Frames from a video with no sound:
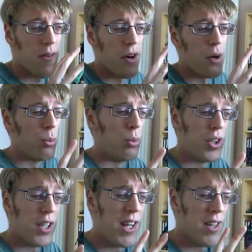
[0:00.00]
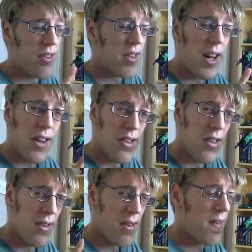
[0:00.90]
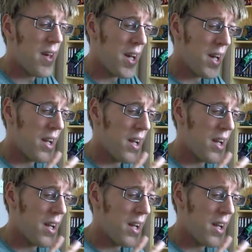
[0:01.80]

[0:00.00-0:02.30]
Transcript: the whole shared skeleton thing